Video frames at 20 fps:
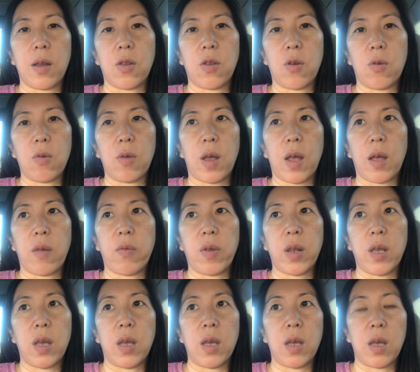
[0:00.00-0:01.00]
don't have
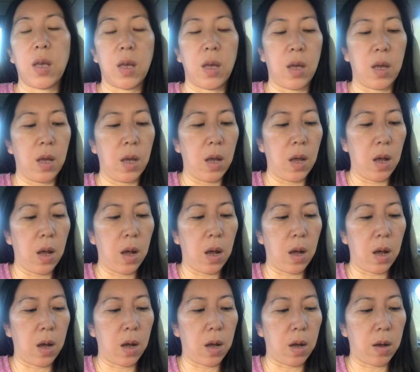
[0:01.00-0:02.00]
any
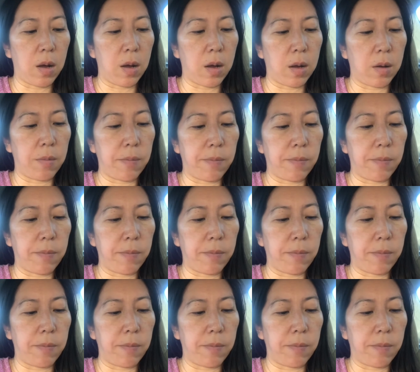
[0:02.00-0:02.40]
I